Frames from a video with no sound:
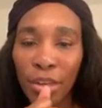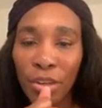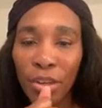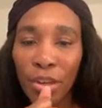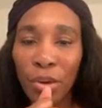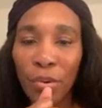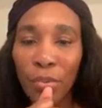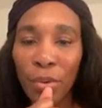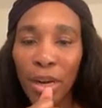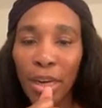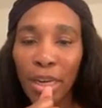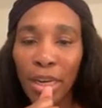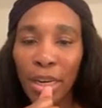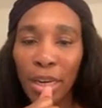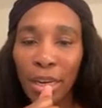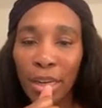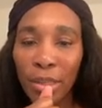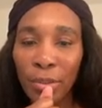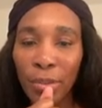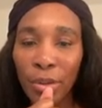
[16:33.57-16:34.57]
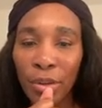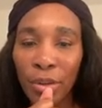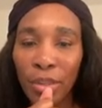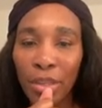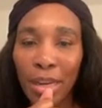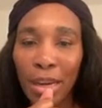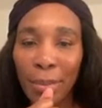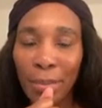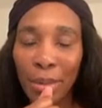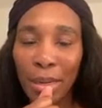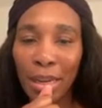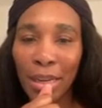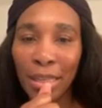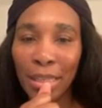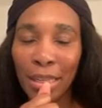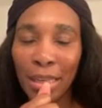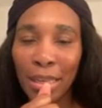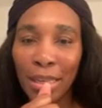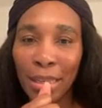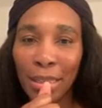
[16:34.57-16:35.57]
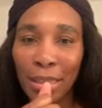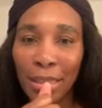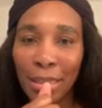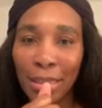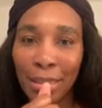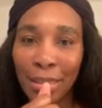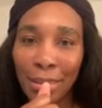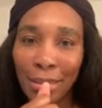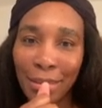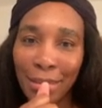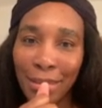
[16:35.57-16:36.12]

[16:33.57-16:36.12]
Do you want kids when you start playing tennis?